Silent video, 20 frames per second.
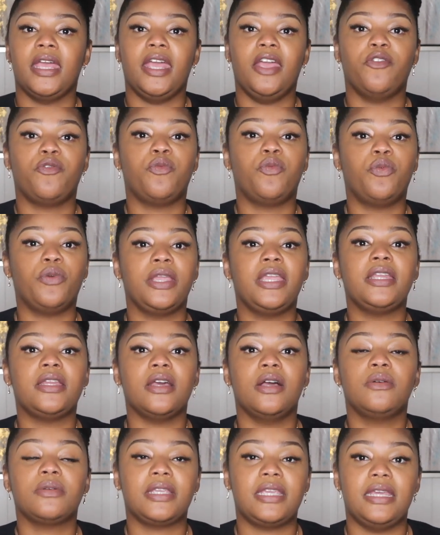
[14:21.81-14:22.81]
If we
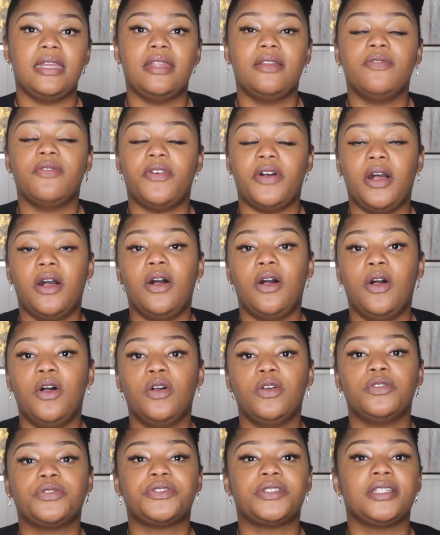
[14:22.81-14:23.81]
don't get
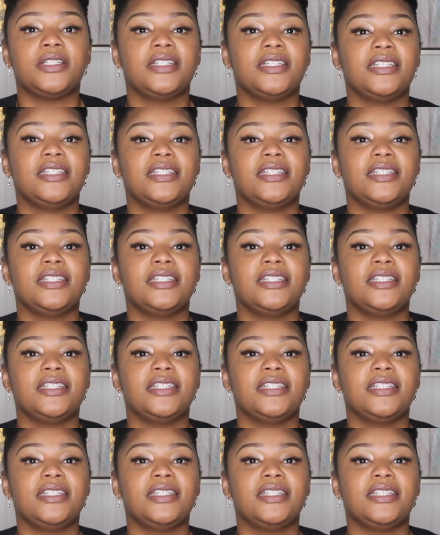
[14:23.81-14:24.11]
involved,